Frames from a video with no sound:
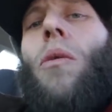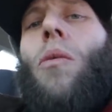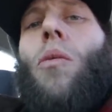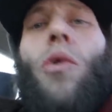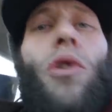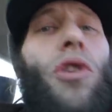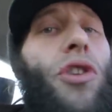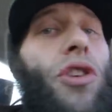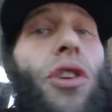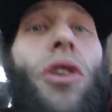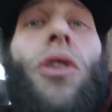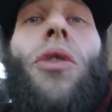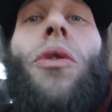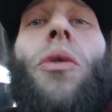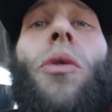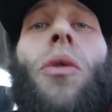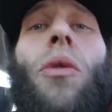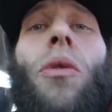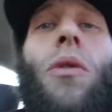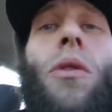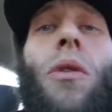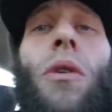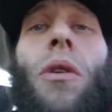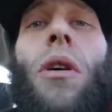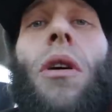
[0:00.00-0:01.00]
would you
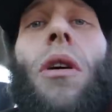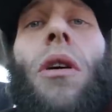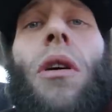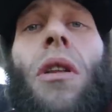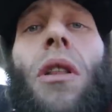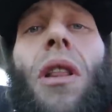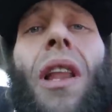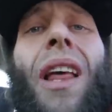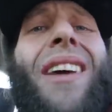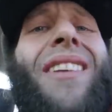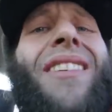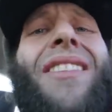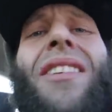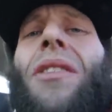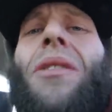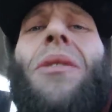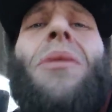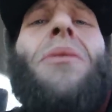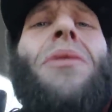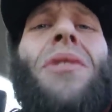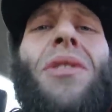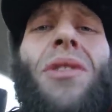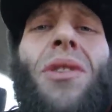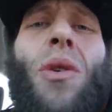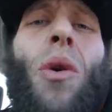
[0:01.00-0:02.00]
like to
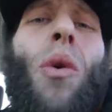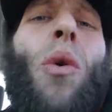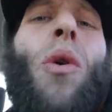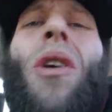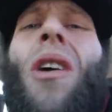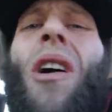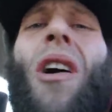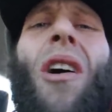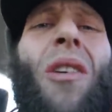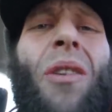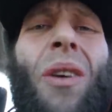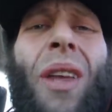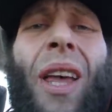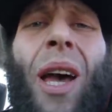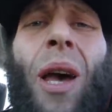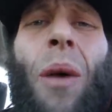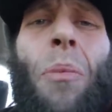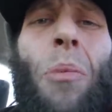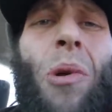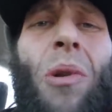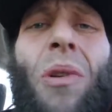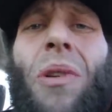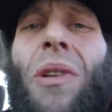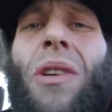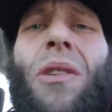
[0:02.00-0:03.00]
use your all
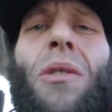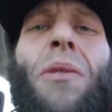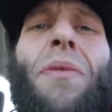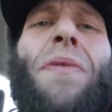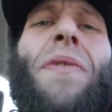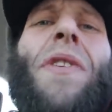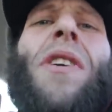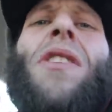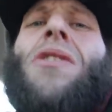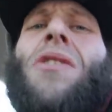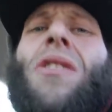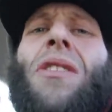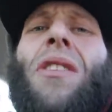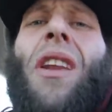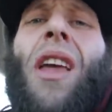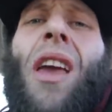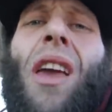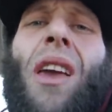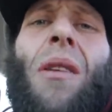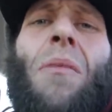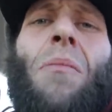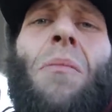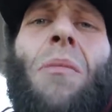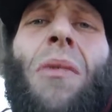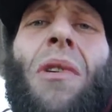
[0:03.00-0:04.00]
capital legal fiction
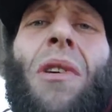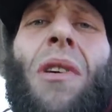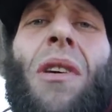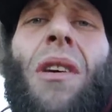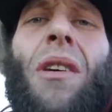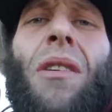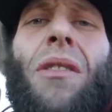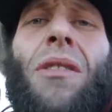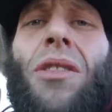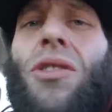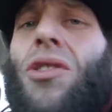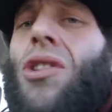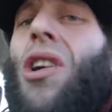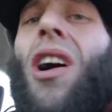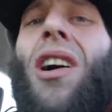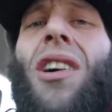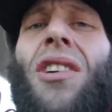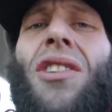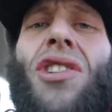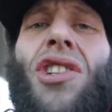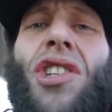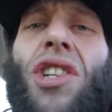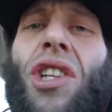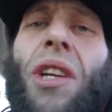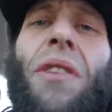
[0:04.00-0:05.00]
name to
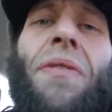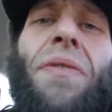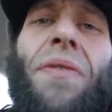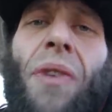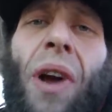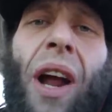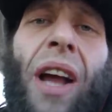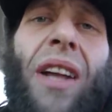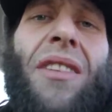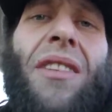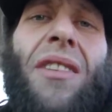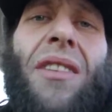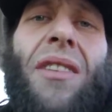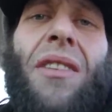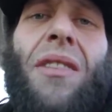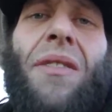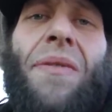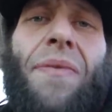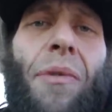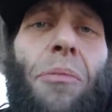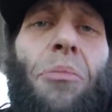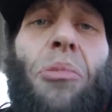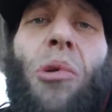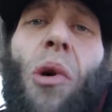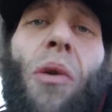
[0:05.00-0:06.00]
charge G Frances
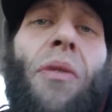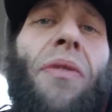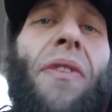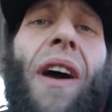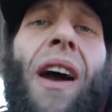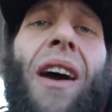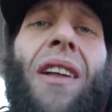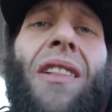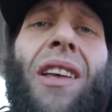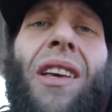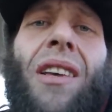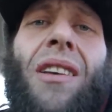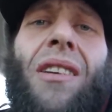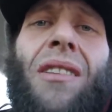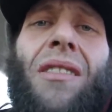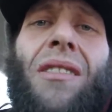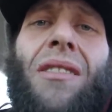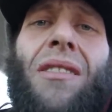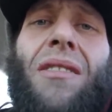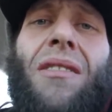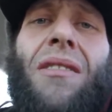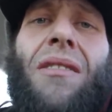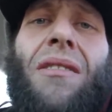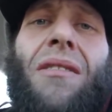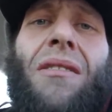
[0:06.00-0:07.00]
for profiling
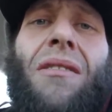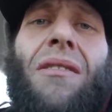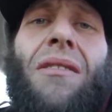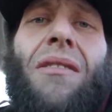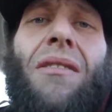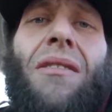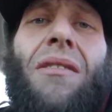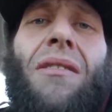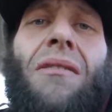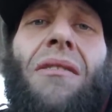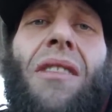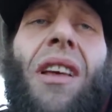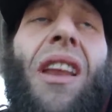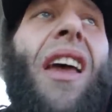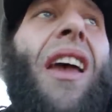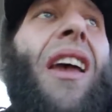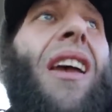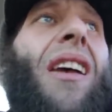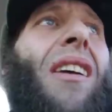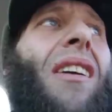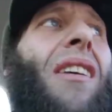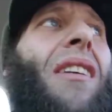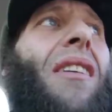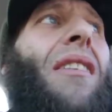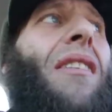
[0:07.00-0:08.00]

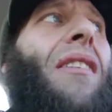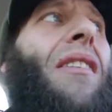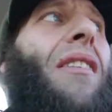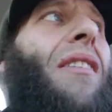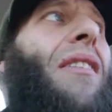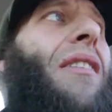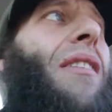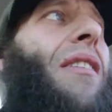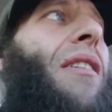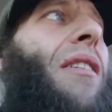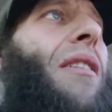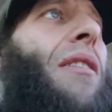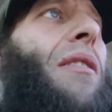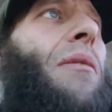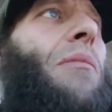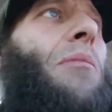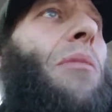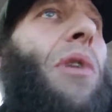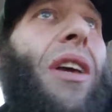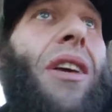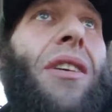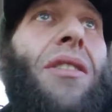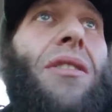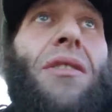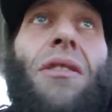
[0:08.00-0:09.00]
today?
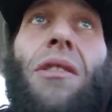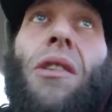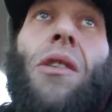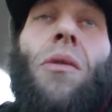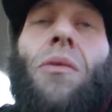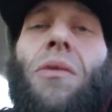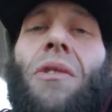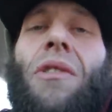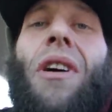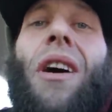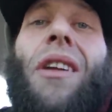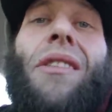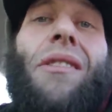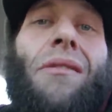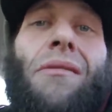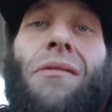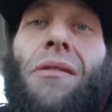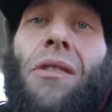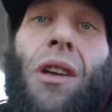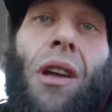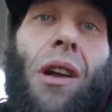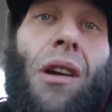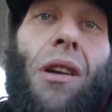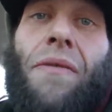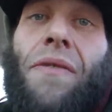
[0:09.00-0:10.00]
Because you know you got
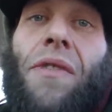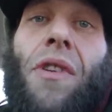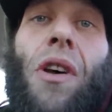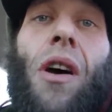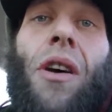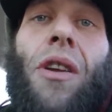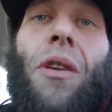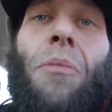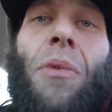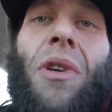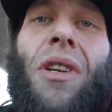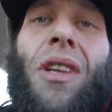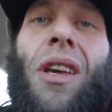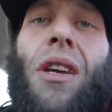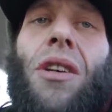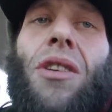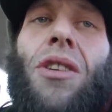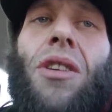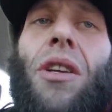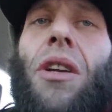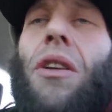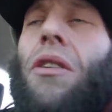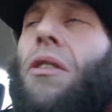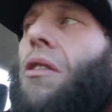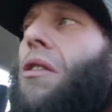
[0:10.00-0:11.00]
you got enough
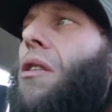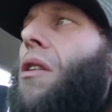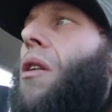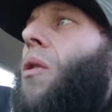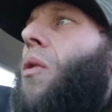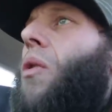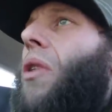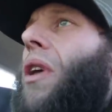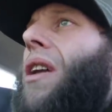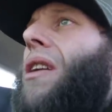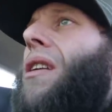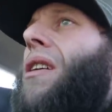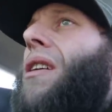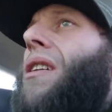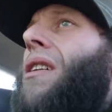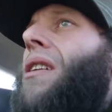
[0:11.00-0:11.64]
documentation here to know that